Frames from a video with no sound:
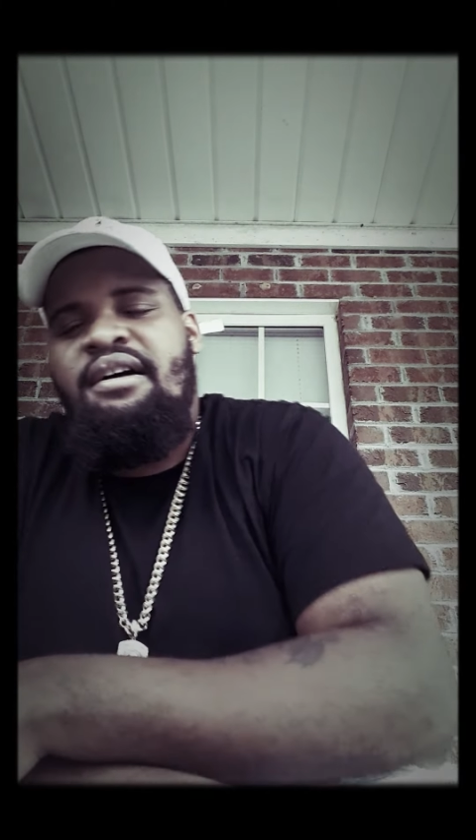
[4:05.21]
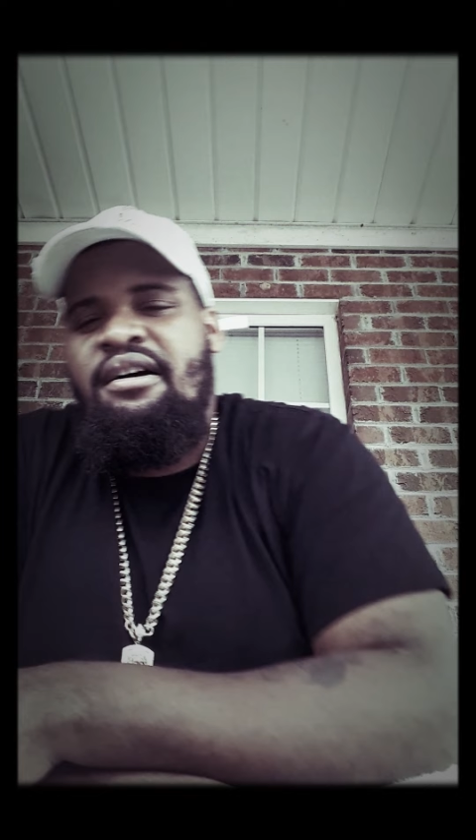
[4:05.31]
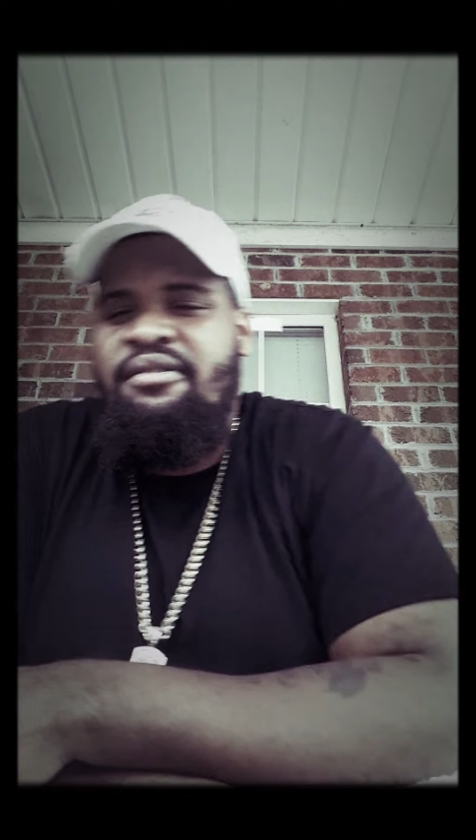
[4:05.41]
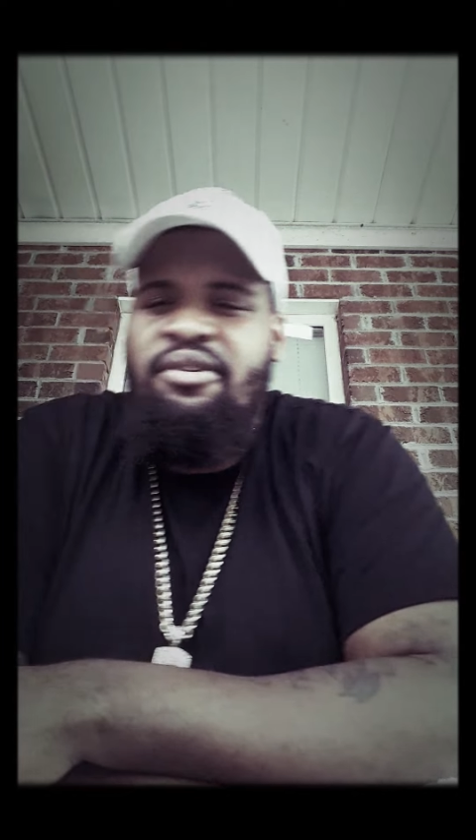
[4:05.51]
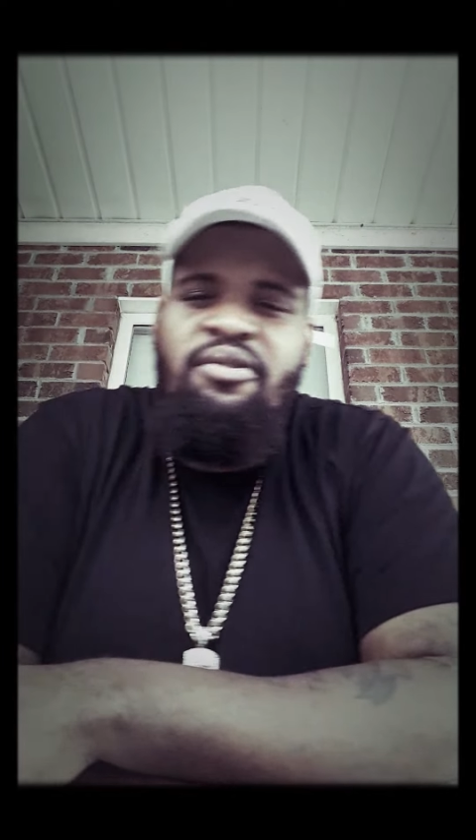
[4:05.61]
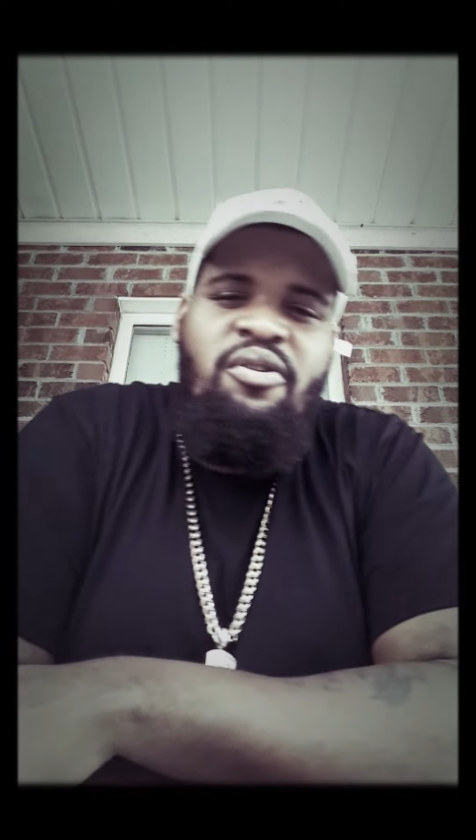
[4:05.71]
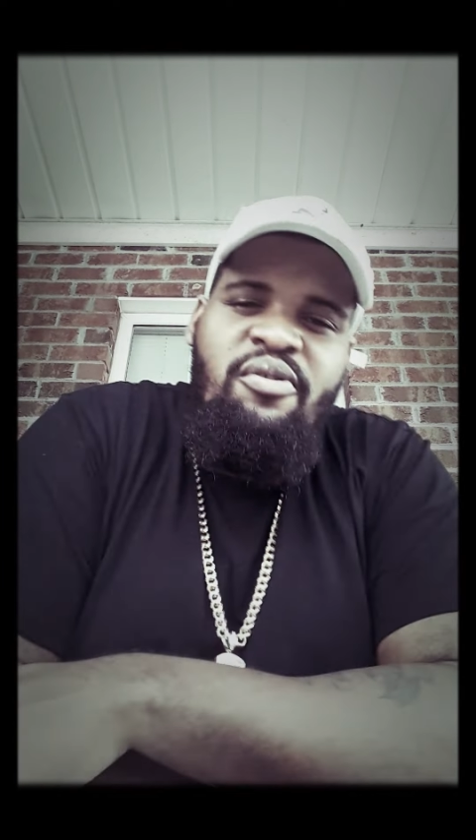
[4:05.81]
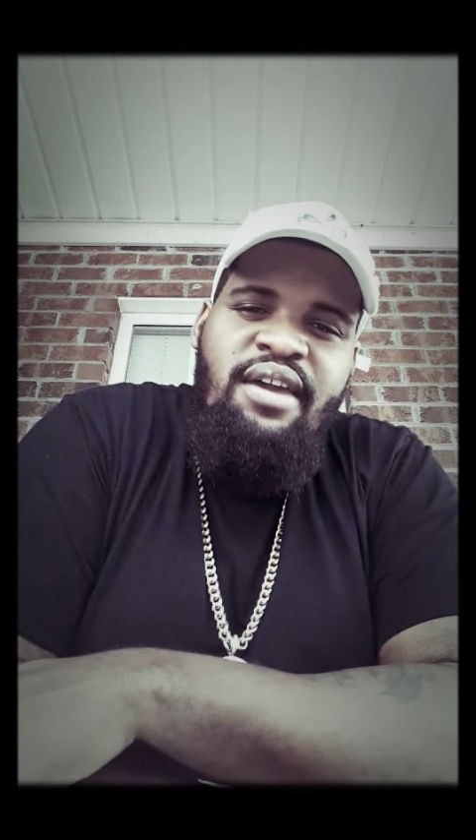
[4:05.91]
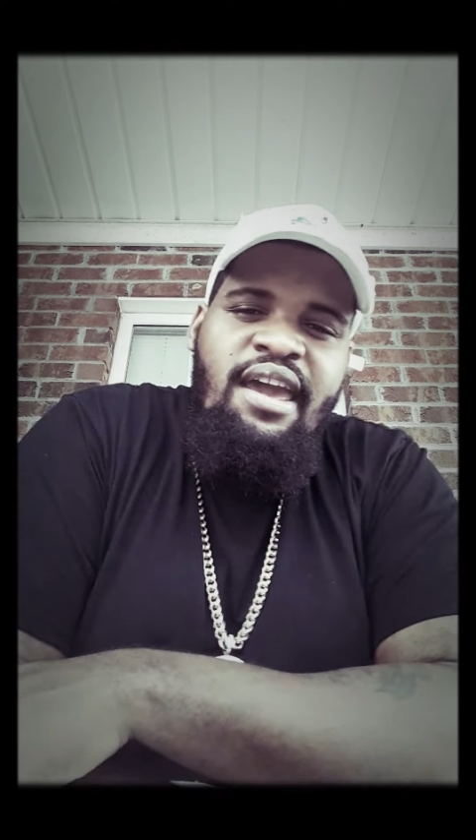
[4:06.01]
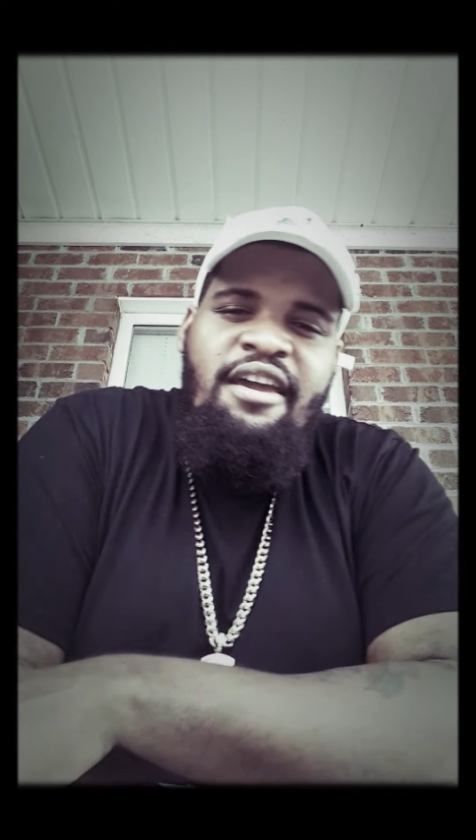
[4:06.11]
I don't know the
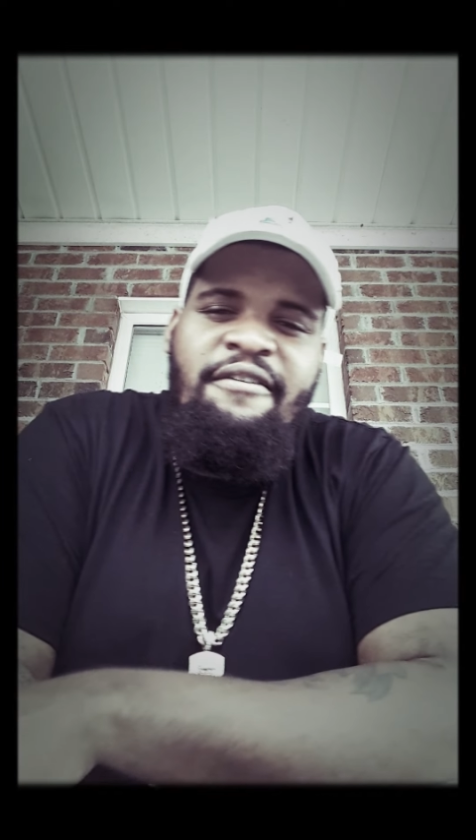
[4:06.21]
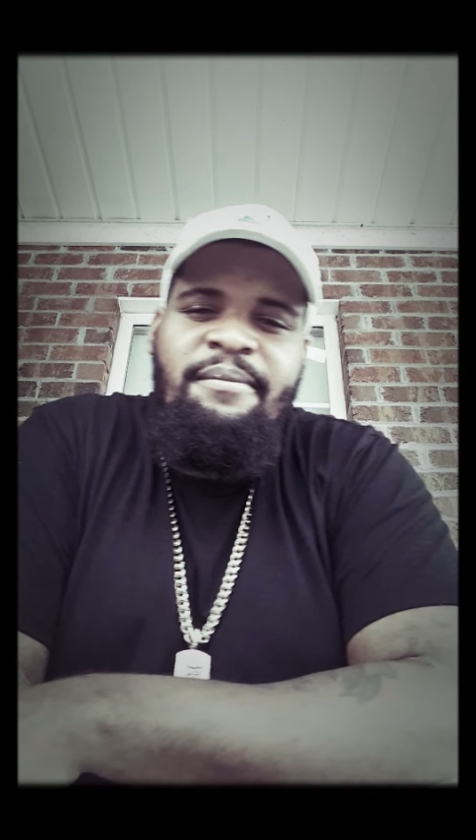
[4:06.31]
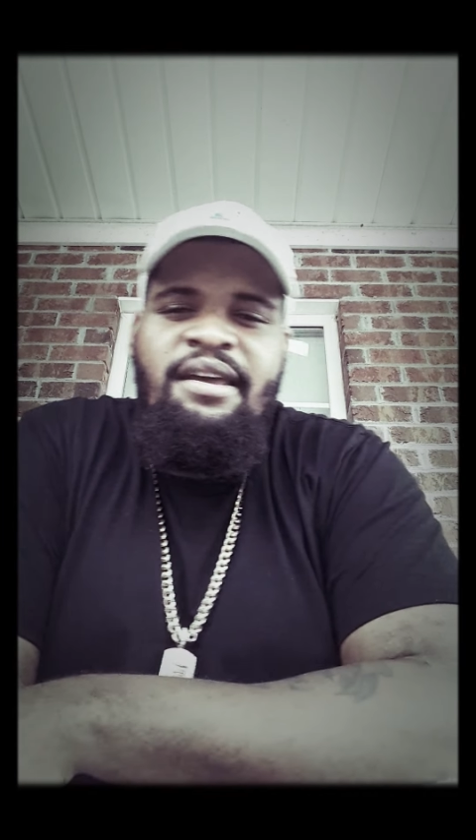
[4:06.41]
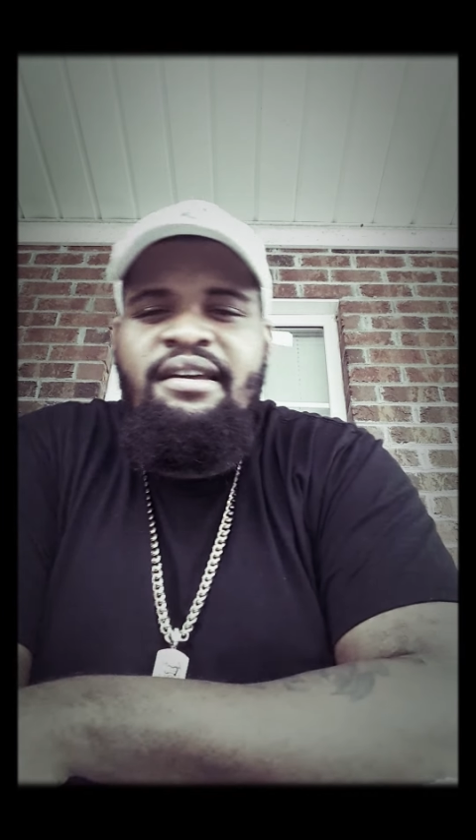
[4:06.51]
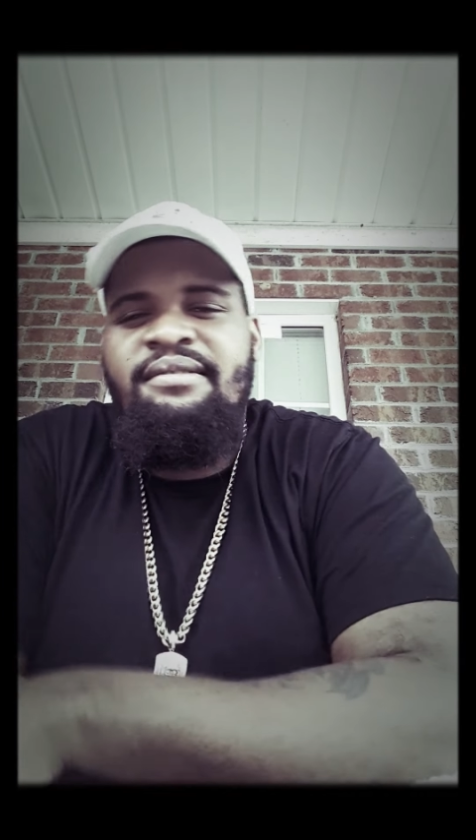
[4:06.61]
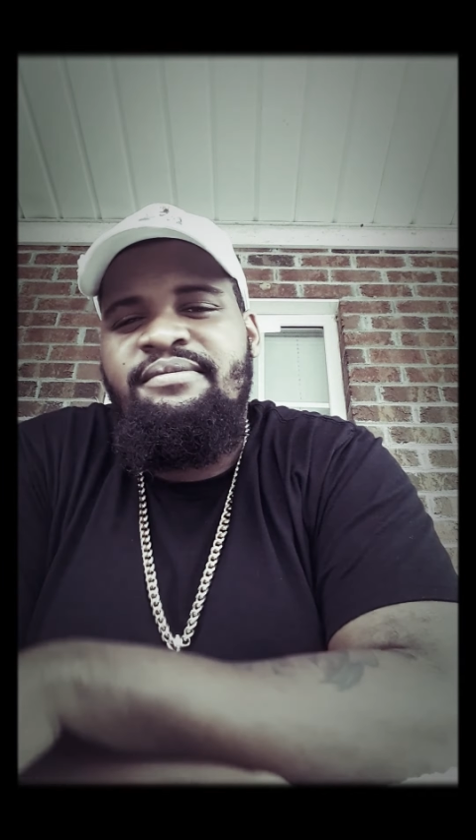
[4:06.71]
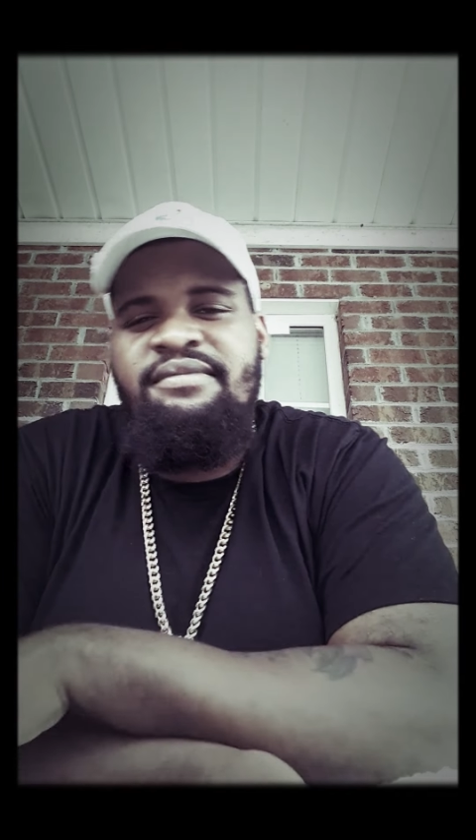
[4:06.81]
whole cave, man.